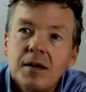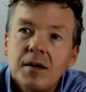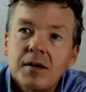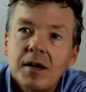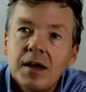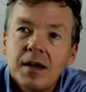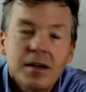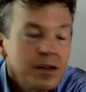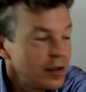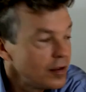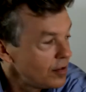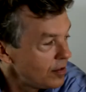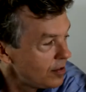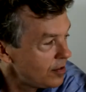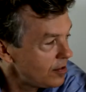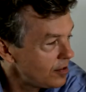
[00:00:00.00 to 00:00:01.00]
Okay.
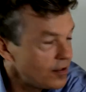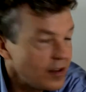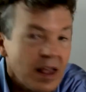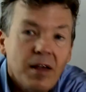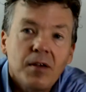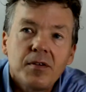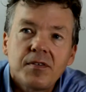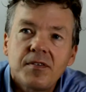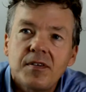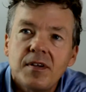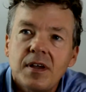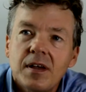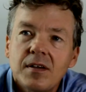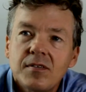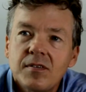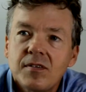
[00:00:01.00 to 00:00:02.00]

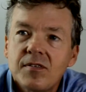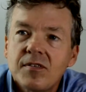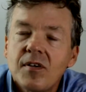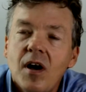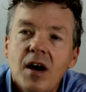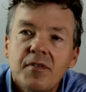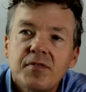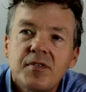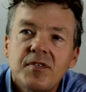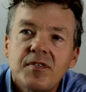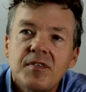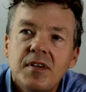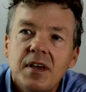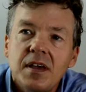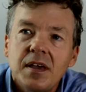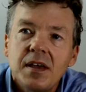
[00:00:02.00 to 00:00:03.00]
Celsius. Soft
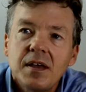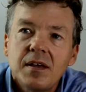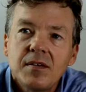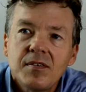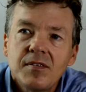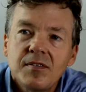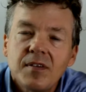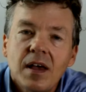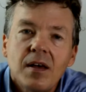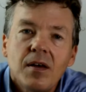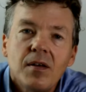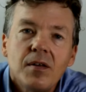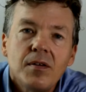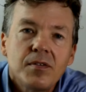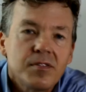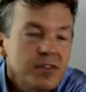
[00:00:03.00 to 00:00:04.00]
C.
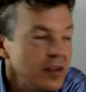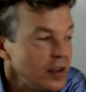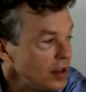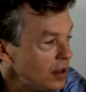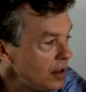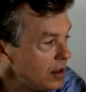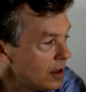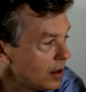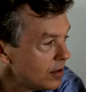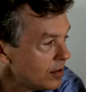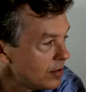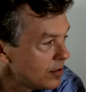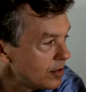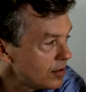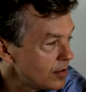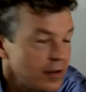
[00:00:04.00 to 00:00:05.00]

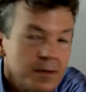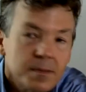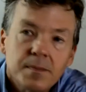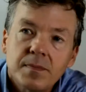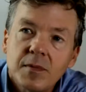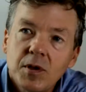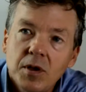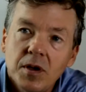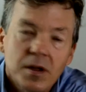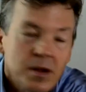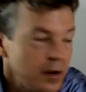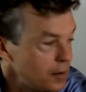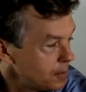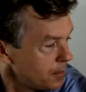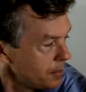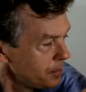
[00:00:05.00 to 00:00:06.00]
Celsius.
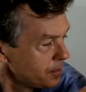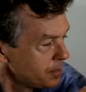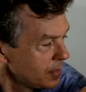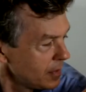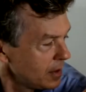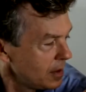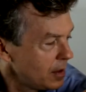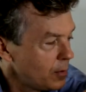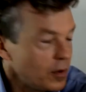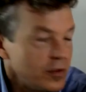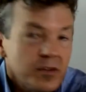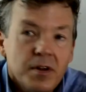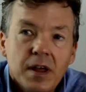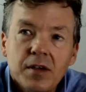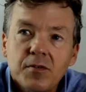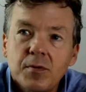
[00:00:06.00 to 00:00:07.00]
Good. What's
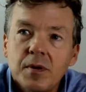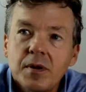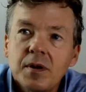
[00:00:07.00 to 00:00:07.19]
the next one?